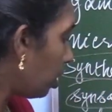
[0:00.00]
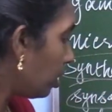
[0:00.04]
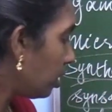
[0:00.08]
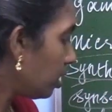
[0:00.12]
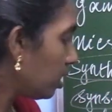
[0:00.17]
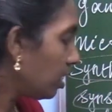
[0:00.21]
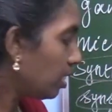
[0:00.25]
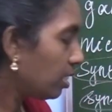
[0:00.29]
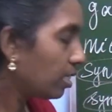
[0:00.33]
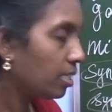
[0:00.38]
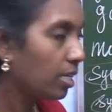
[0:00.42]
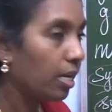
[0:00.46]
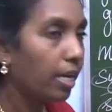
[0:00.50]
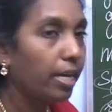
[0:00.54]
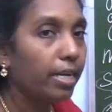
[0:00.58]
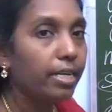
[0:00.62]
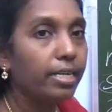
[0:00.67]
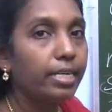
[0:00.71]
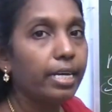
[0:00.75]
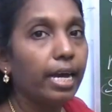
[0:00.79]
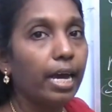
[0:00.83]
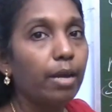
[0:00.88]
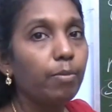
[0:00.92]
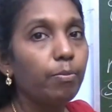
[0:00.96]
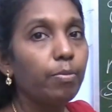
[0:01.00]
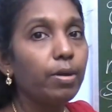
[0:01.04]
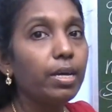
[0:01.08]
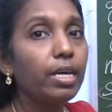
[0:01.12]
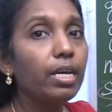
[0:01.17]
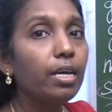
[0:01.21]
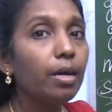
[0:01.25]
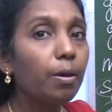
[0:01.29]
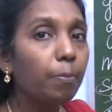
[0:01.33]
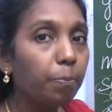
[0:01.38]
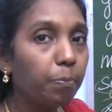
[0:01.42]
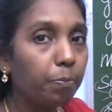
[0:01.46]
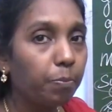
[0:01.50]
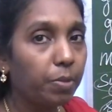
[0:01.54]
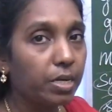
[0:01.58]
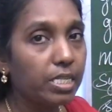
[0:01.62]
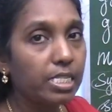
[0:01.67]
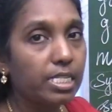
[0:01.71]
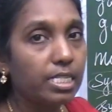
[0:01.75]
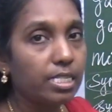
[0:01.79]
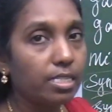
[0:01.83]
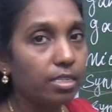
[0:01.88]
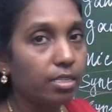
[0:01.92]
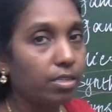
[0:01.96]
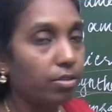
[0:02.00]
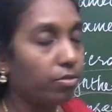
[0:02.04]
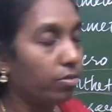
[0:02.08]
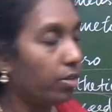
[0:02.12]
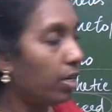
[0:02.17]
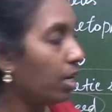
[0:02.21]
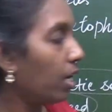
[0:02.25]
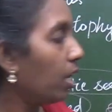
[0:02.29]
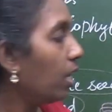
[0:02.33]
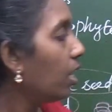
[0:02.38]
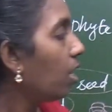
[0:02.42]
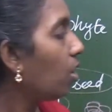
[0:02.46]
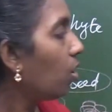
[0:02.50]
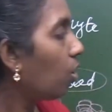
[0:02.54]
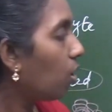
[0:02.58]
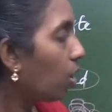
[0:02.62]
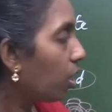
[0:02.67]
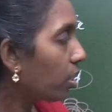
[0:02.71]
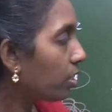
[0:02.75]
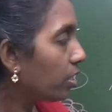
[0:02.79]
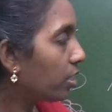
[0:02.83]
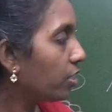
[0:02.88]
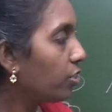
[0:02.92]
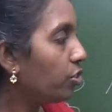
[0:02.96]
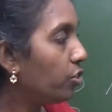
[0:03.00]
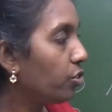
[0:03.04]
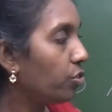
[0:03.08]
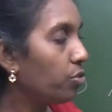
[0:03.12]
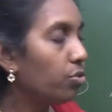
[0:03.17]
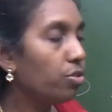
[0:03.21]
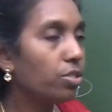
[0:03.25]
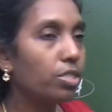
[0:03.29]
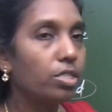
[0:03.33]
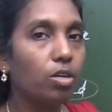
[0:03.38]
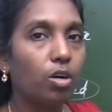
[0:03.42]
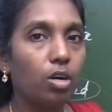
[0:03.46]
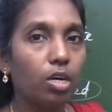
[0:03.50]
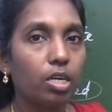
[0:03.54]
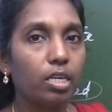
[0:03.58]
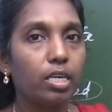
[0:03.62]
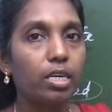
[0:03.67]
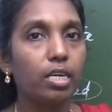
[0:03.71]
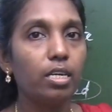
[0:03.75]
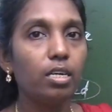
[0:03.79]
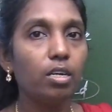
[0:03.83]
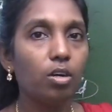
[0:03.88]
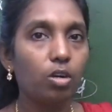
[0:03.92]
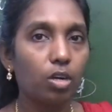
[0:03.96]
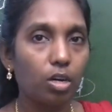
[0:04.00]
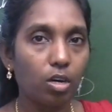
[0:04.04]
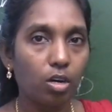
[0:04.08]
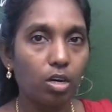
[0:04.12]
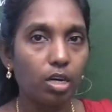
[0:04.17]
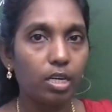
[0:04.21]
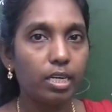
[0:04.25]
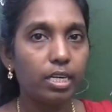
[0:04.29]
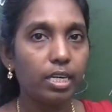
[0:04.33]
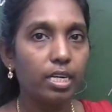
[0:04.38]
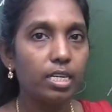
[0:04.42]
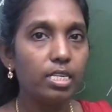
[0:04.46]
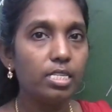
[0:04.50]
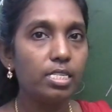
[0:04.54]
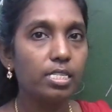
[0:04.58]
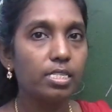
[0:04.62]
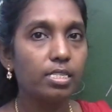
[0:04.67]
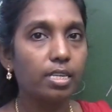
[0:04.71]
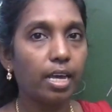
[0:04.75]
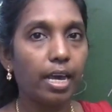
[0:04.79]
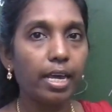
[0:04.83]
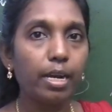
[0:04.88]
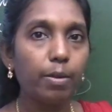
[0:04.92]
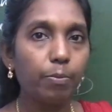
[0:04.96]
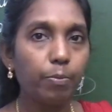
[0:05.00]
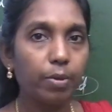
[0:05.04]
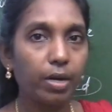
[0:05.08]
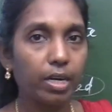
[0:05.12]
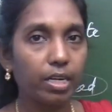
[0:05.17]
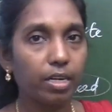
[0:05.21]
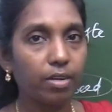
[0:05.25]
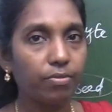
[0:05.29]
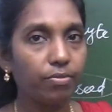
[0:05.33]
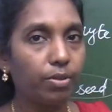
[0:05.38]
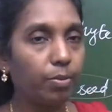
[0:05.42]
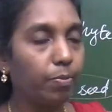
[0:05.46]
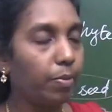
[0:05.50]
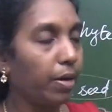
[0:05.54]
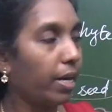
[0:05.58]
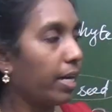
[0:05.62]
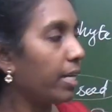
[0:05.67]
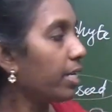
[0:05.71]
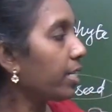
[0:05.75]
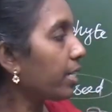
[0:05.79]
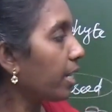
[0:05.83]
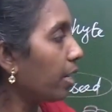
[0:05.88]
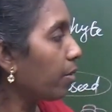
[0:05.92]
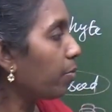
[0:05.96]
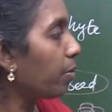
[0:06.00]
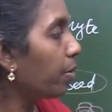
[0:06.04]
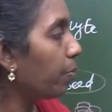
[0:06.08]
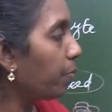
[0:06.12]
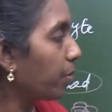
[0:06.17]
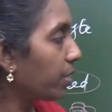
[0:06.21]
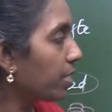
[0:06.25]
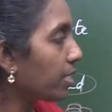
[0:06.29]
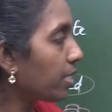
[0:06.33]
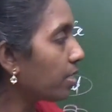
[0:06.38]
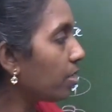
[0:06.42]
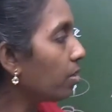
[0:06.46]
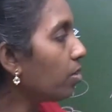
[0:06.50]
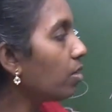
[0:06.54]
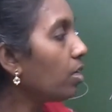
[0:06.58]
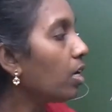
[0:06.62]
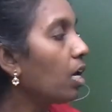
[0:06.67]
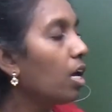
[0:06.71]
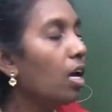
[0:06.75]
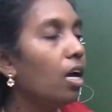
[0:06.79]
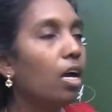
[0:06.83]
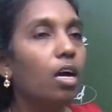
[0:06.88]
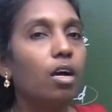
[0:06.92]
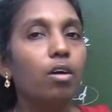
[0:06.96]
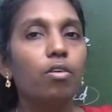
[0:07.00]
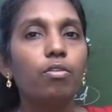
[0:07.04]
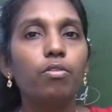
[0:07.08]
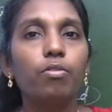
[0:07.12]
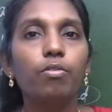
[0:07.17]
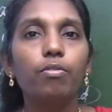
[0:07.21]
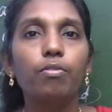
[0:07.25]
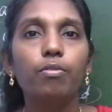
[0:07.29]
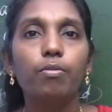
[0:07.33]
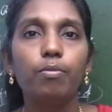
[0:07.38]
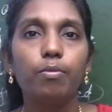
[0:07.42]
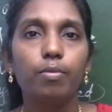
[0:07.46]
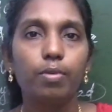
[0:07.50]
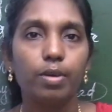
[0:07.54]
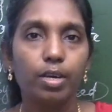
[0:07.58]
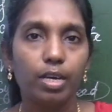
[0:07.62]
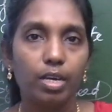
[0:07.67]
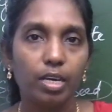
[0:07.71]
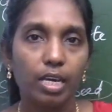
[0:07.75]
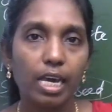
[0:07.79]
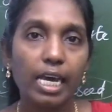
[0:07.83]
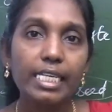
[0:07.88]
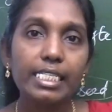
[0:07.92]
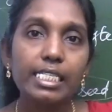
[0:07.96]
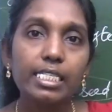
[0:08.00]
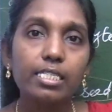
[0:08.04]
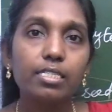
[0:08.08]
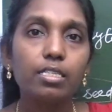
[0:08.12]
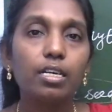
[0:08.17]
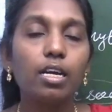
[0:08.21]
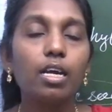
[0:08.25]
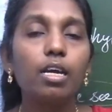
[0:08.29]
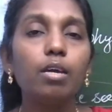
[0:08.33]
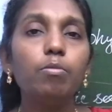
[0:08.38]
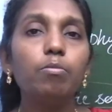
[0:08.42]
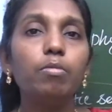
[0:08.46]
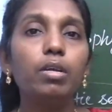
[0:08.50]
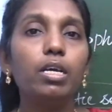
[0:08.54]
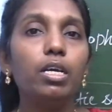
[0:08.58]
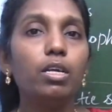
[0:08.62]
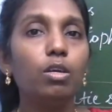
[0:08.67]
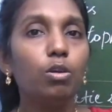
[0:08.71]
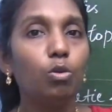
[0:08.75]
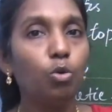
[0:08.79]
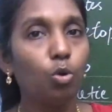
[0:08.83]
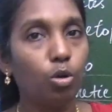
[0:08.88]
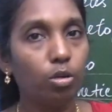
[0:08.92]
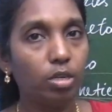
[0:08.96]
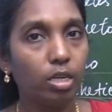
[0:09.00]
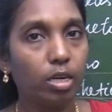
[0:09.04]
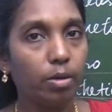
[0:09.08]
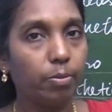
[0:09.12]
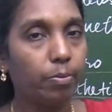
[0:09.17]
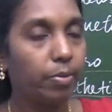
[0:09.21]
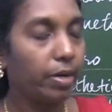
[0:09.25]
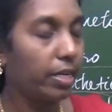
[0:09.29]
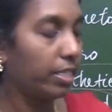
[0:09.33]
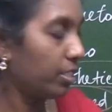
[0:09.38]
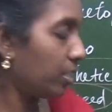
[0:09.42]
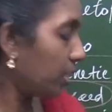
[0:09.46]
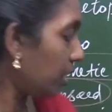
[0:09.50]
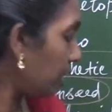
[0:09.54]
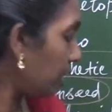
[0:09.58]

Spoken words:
the seed can be preserved, or tissues, organ or organelles, any part of the plant can be preserved extremely low temperature,